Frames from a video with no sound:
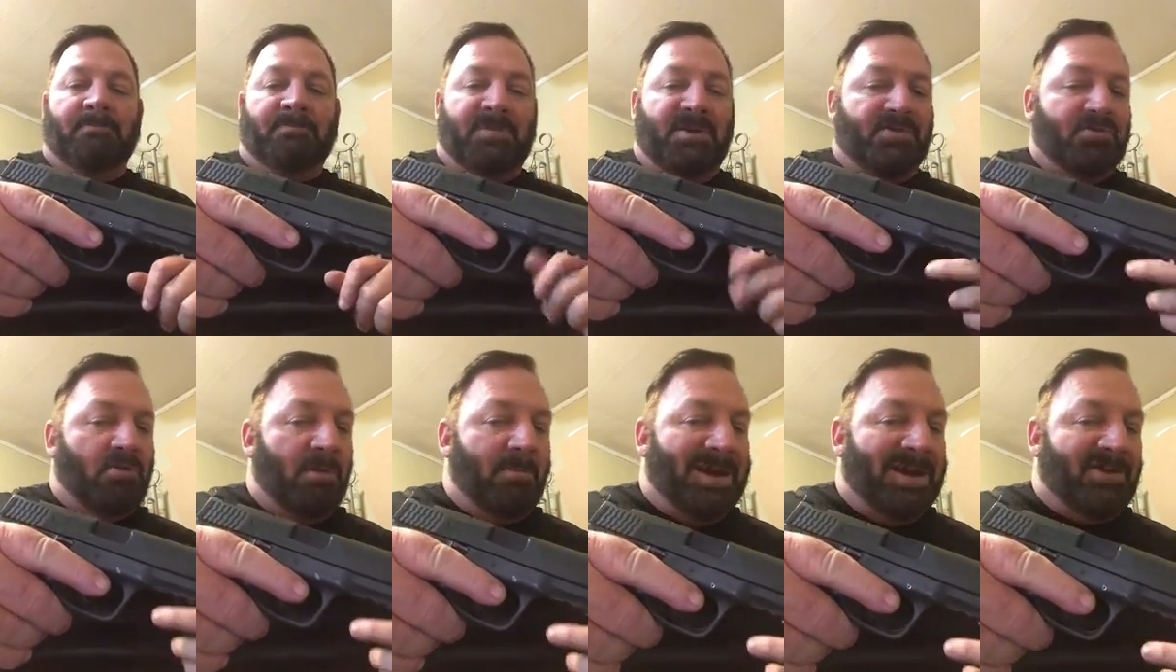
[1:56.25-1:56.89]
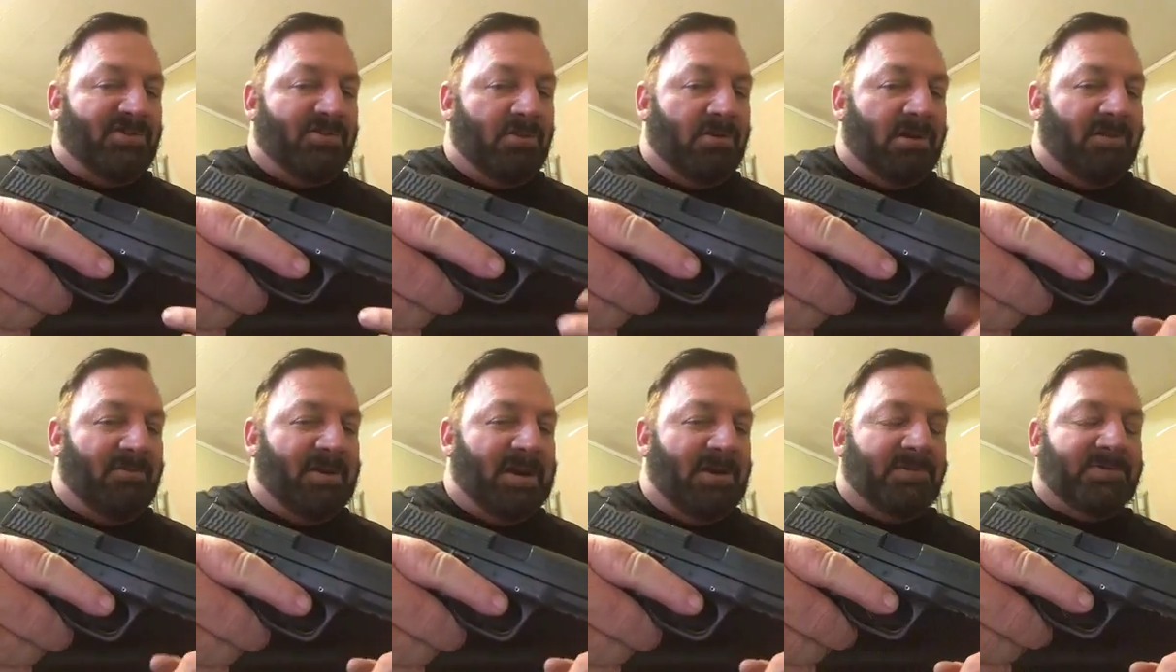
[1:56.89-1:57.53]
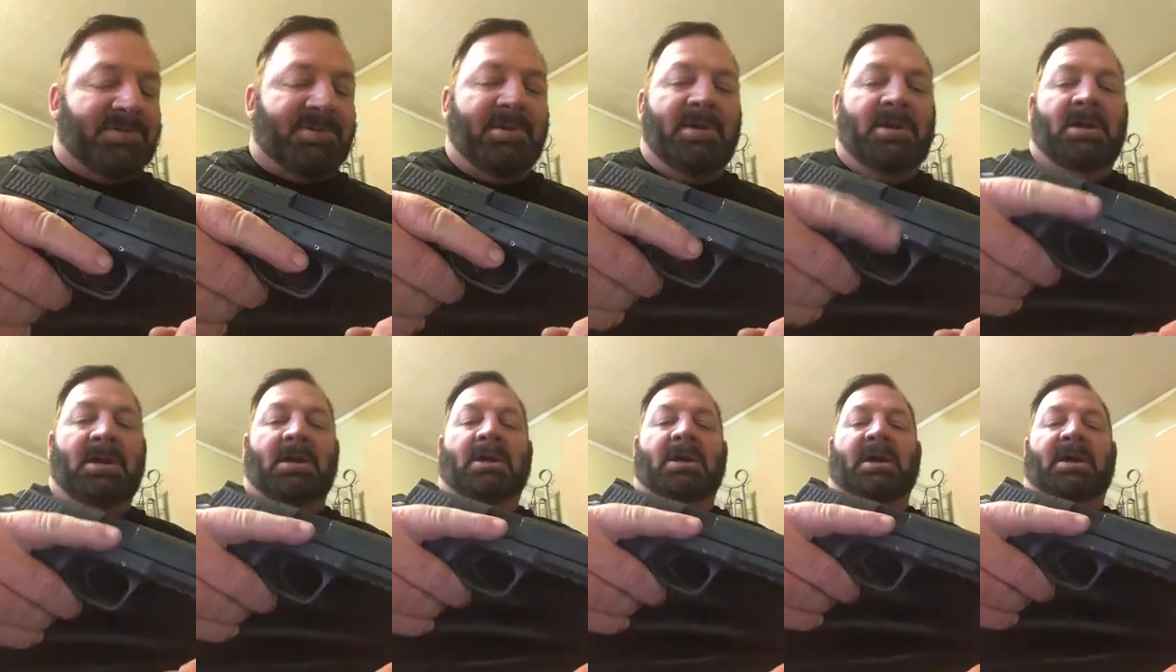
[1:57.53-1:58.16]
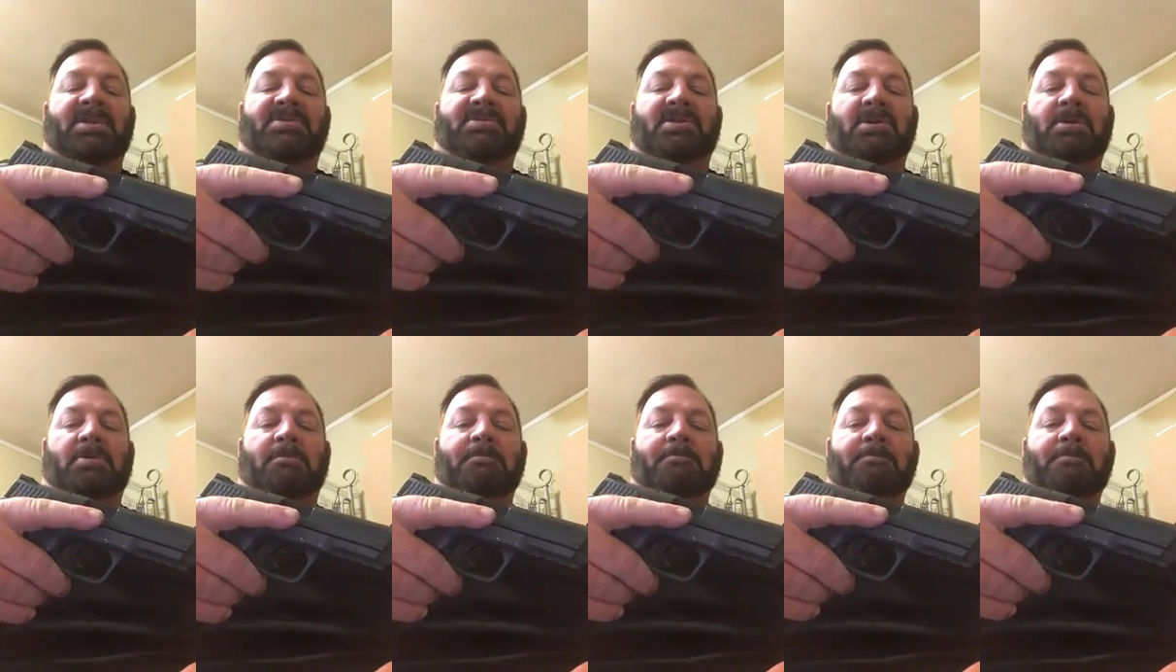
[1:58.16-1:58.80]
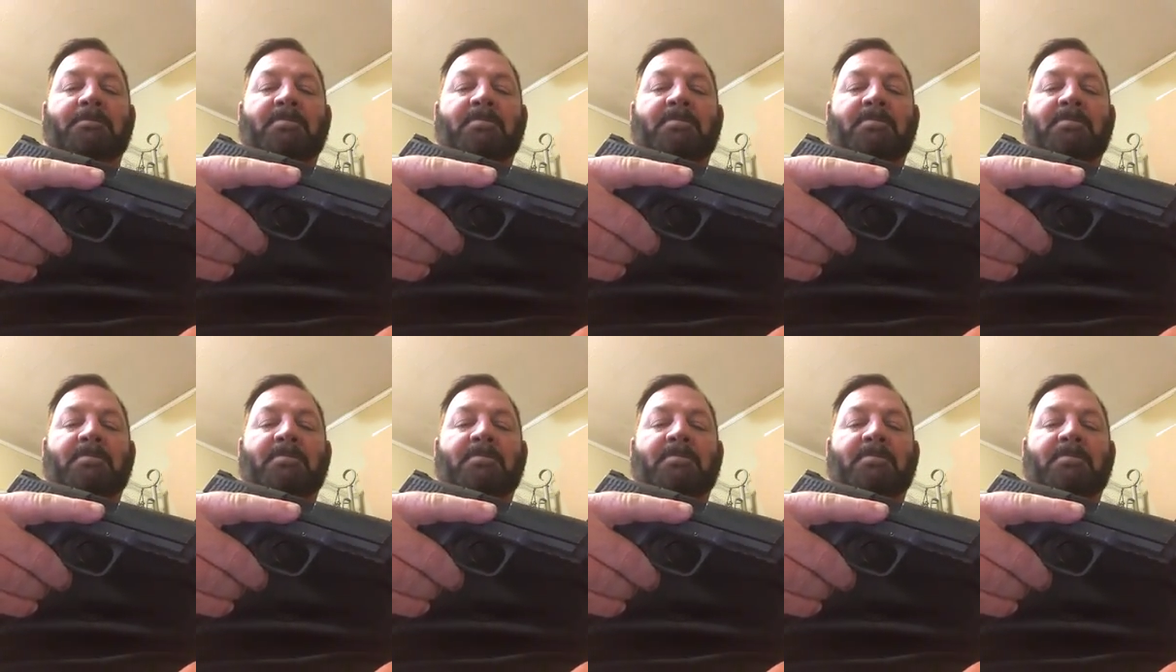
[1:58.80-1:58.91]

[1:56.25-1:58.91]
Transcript: These are imaginary rounds. And so